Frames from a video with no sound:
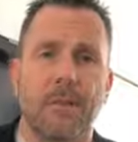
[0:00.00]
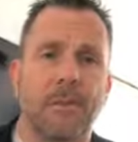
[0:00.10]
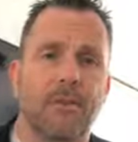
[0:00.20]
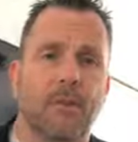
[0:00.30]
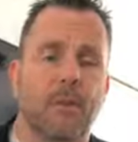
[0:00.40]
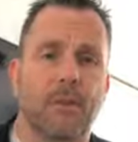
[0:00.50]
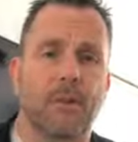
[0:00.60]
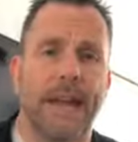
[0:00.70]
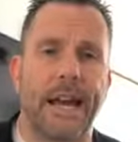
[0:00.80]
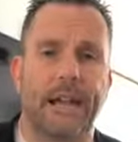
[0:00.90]
Forgive me for
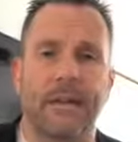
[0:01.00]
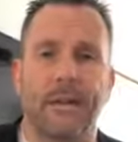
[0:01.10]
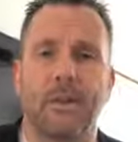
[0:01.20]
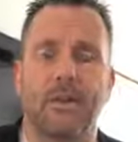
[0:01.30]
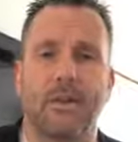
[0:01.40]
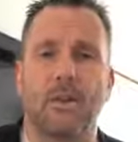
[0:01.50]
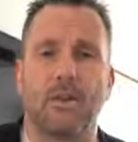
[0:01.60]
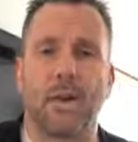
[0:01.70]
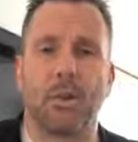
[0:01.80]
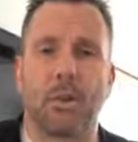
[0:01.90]
overreacting because I didn't
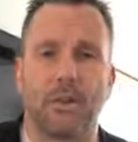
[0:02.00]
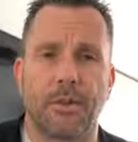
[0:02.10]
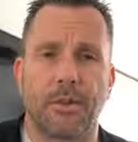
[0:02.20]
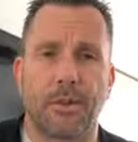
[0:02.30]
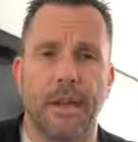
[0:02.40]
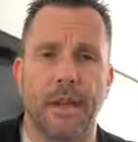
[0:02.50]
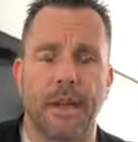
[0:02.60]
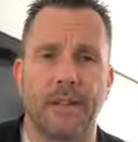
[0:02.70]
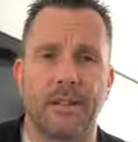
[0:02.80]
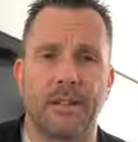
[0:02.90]
know where you were for three
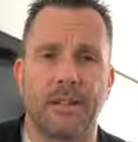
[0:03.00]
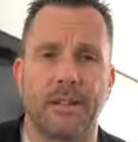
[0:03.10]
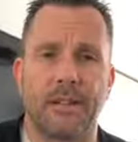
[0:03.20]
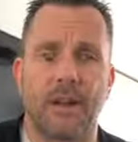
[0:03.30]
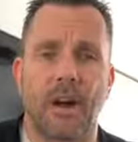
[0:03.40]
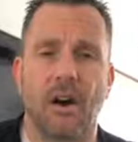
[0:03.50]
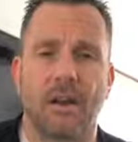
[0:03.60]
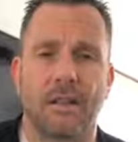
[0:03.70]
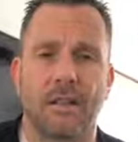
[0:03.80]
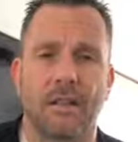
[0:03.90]

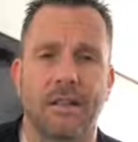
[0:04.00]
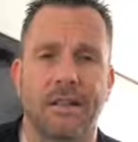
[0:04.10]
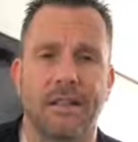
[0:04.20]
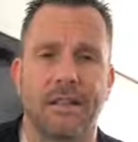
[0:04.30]
long